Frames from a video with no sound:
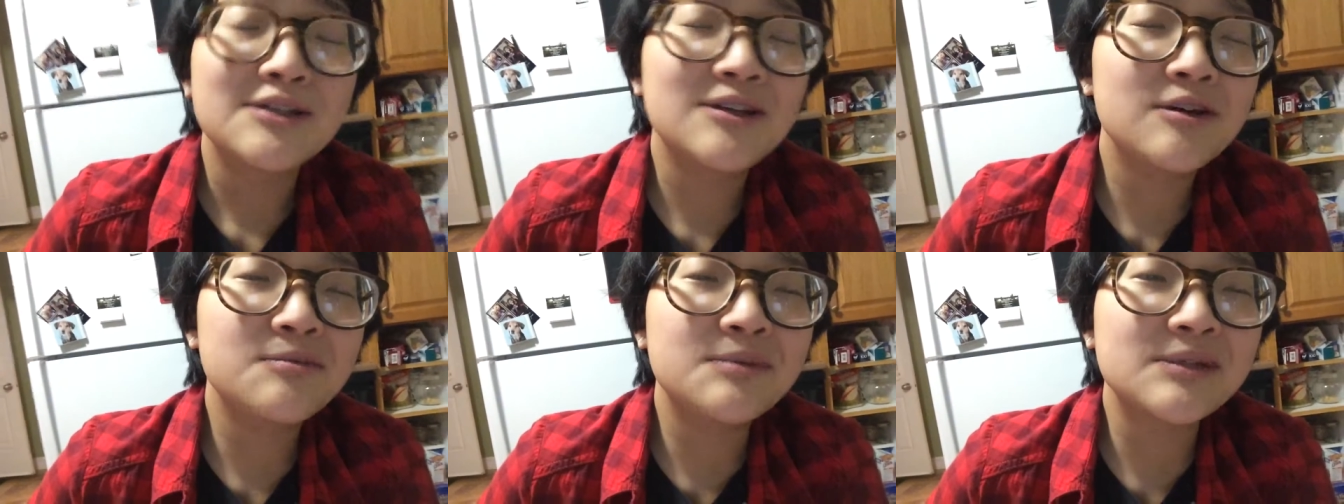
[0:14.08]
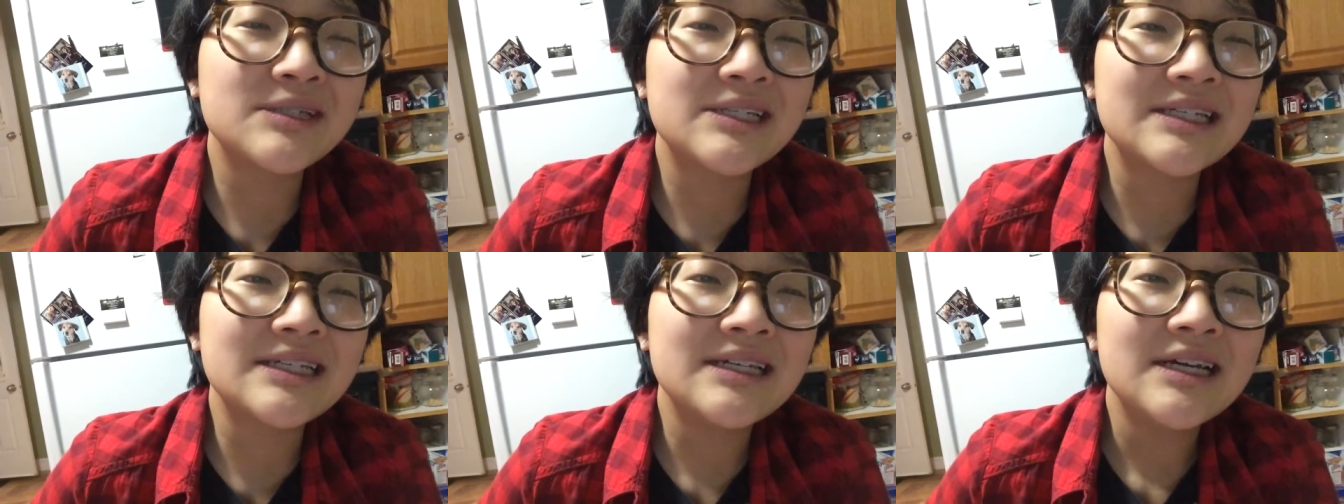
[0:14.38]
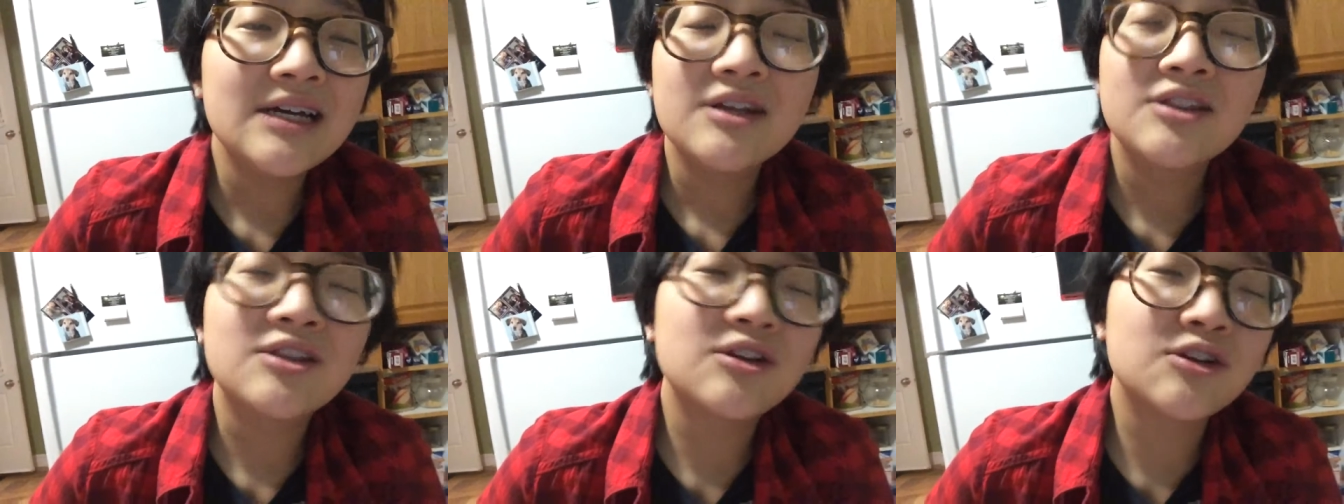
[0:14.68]
no biggie.
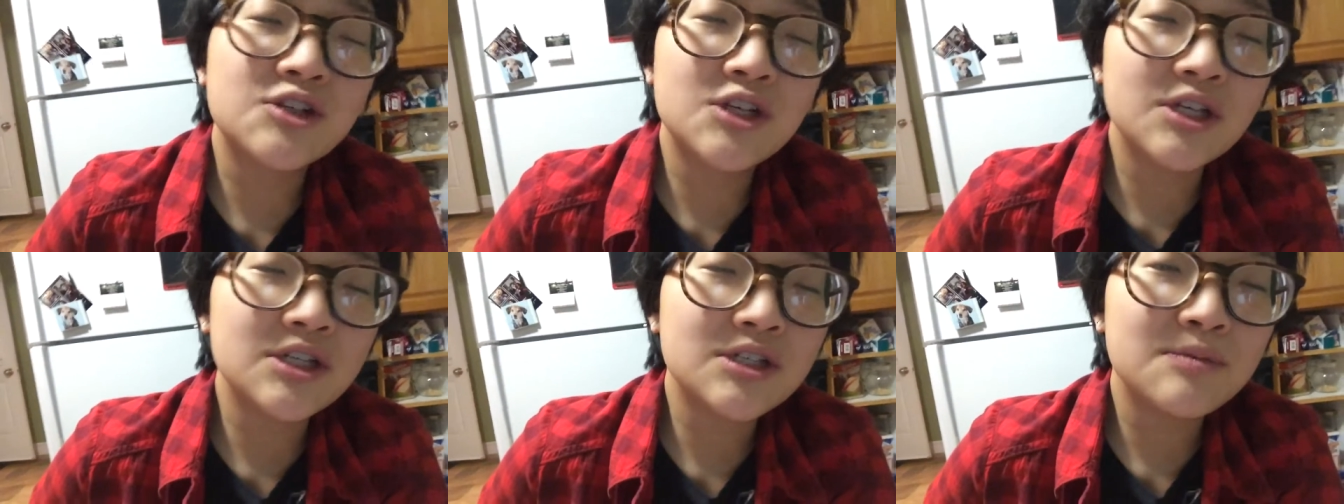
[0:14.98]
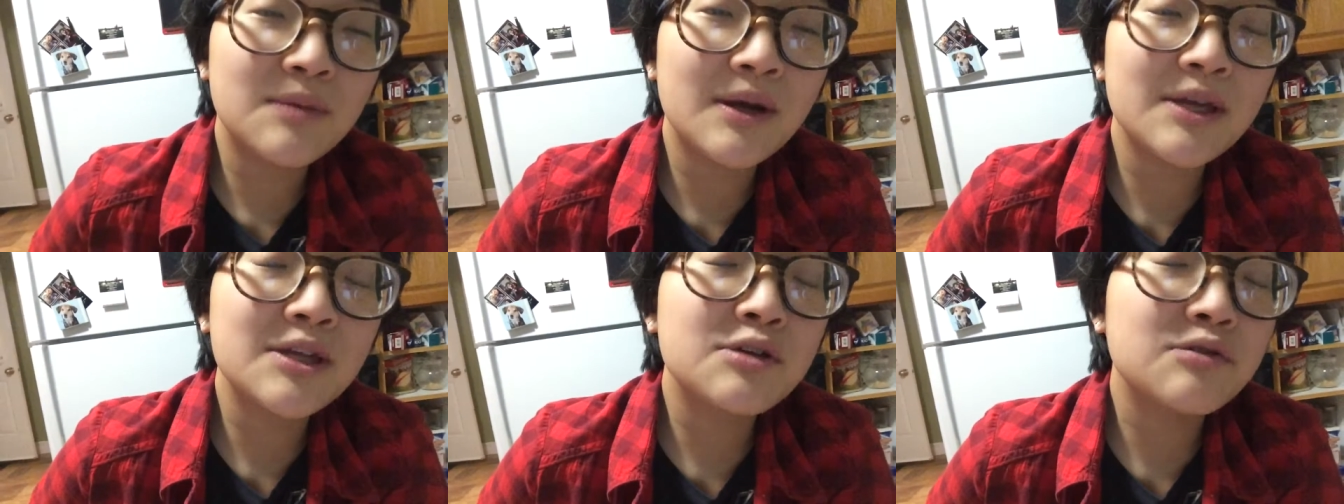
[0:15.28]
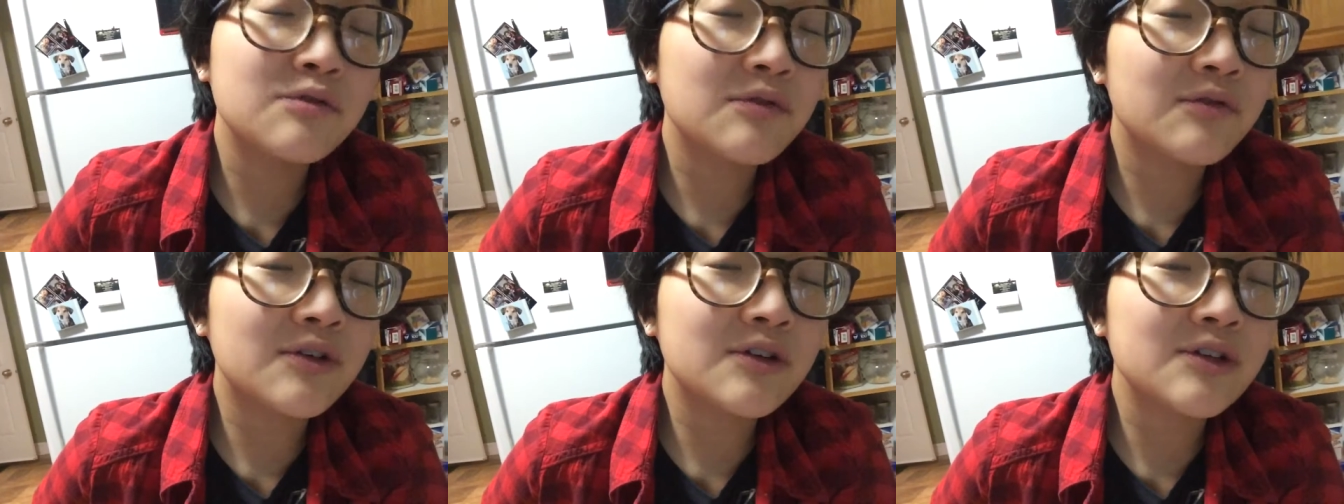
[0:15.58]
They're just my
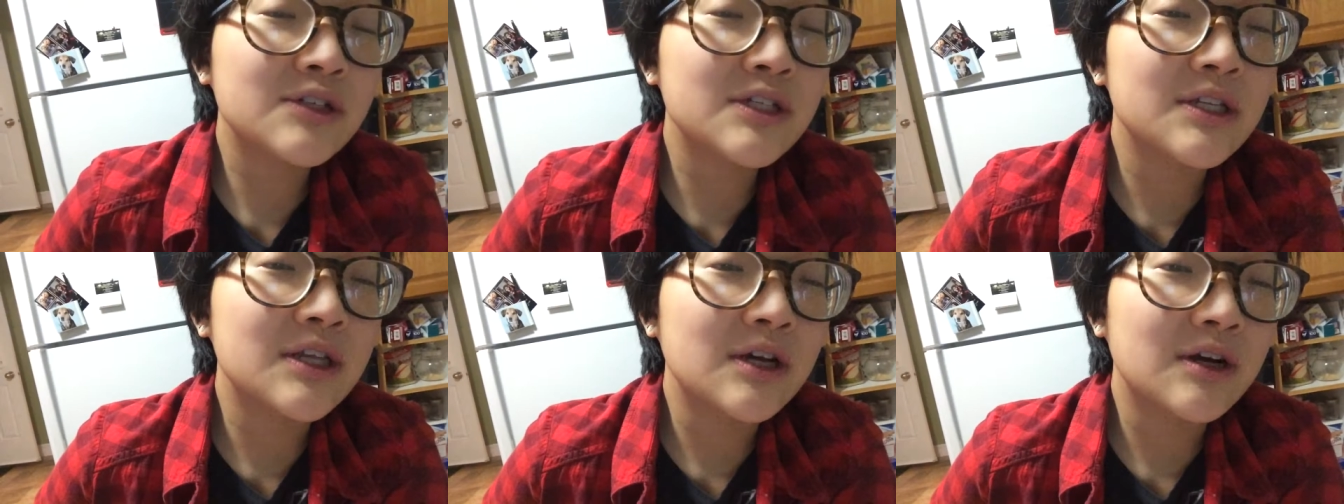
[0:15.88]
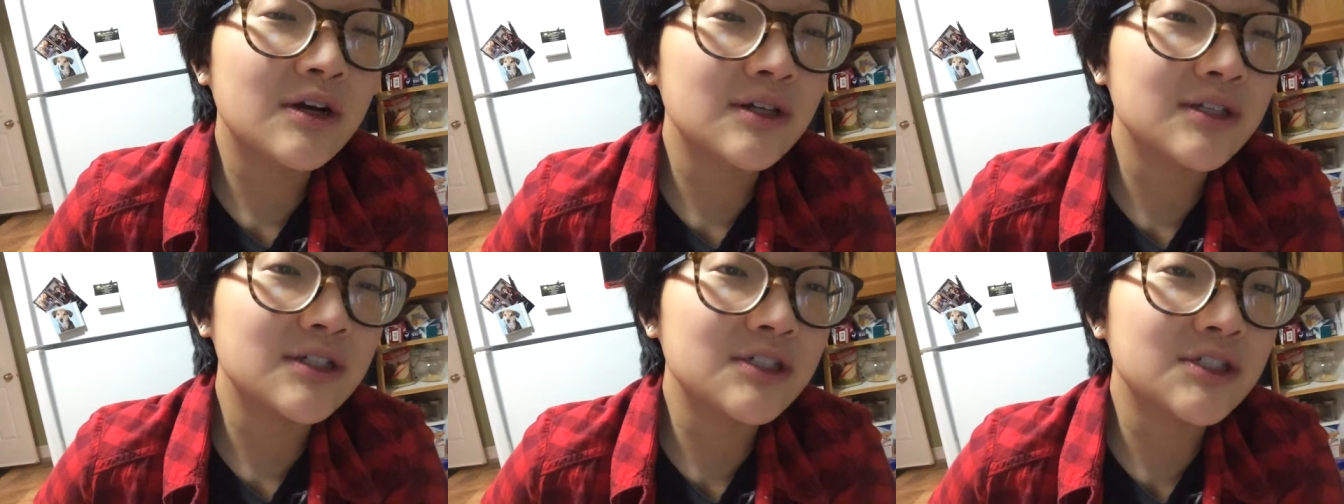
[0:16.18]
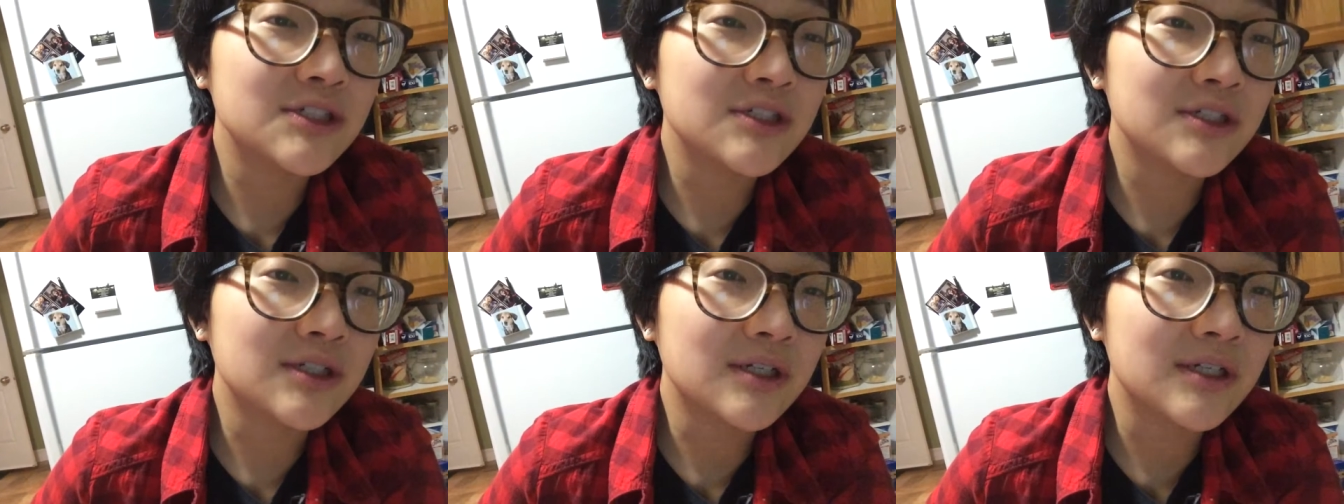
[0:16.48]
university
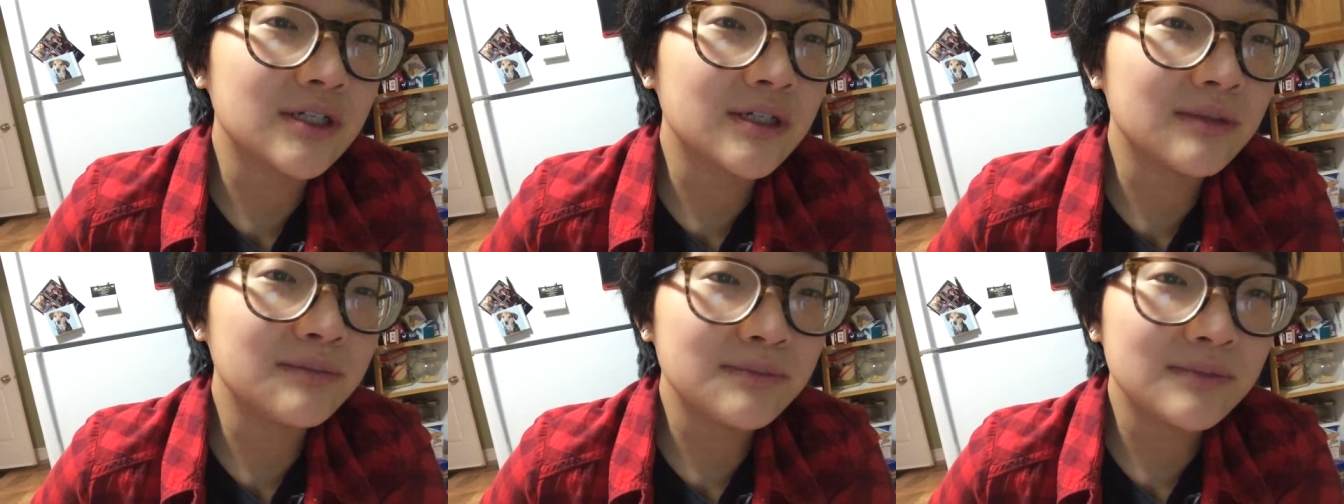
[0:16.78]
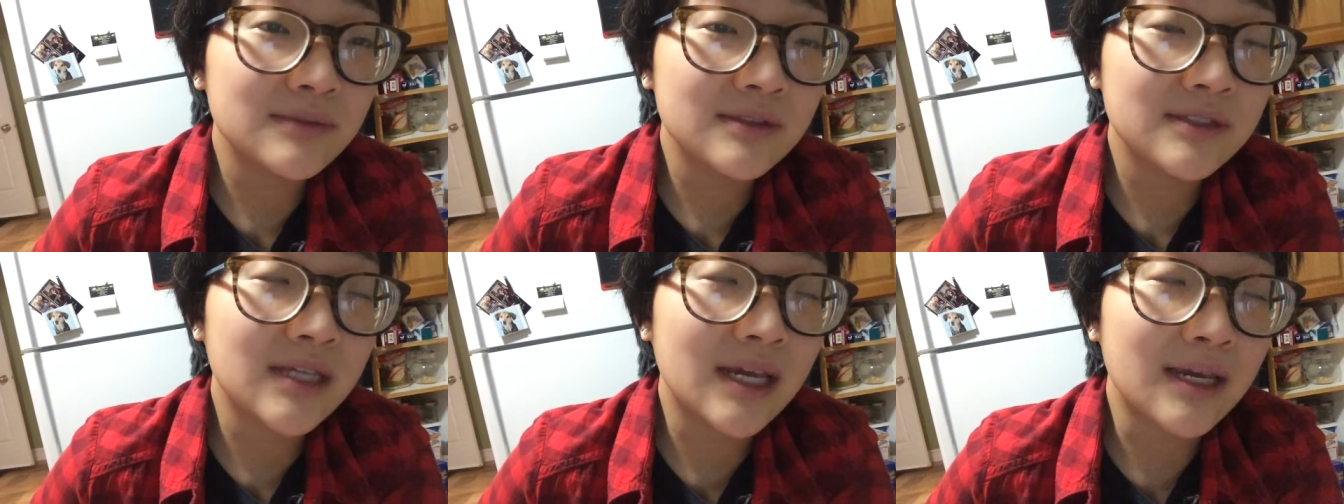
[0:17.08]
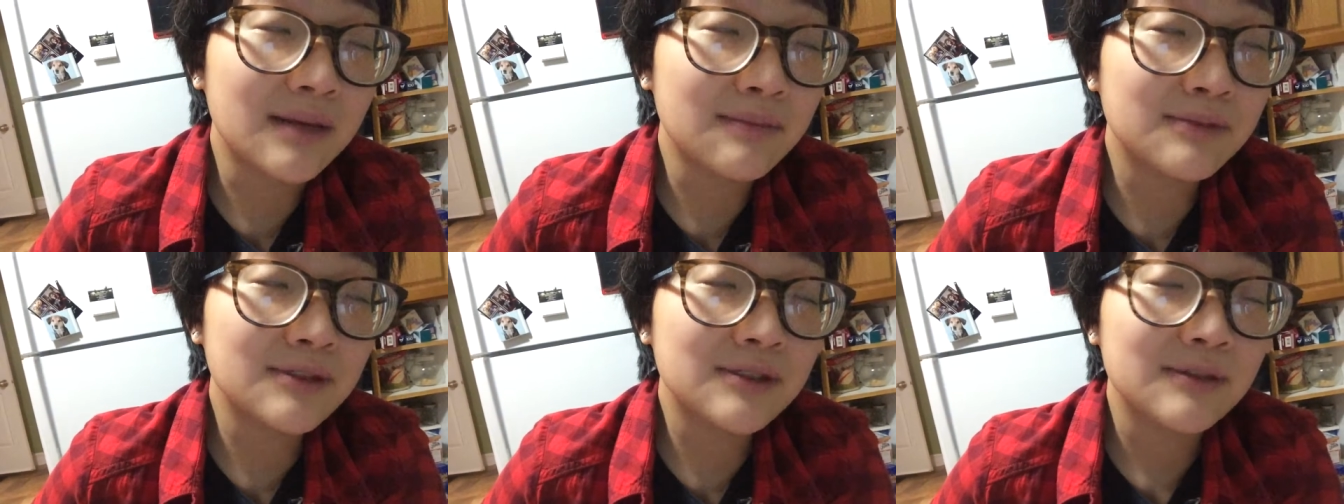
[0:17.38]
audition tip
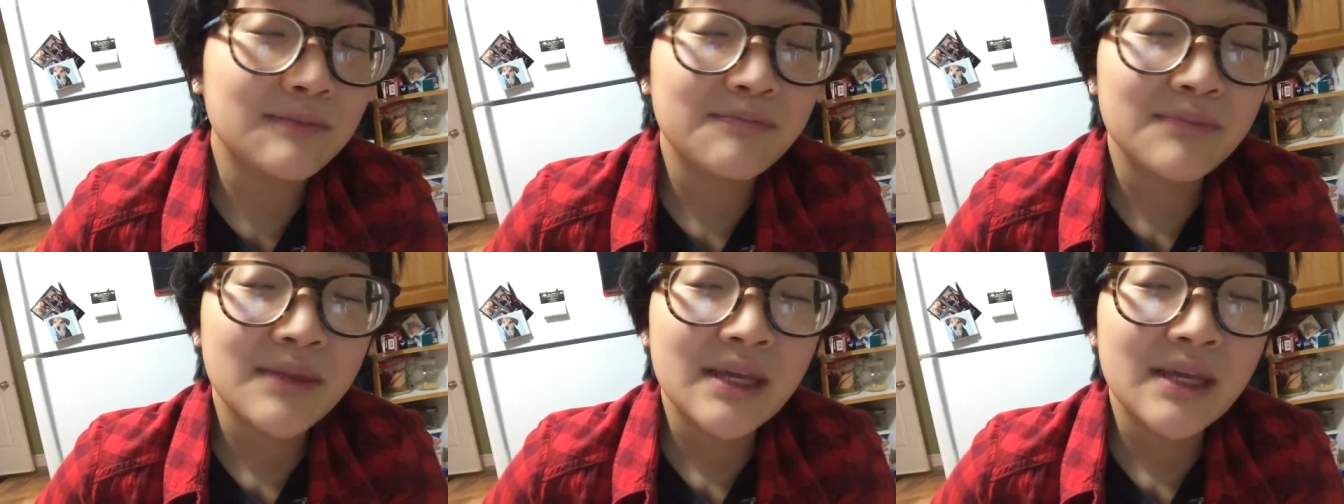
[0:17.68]
tapes.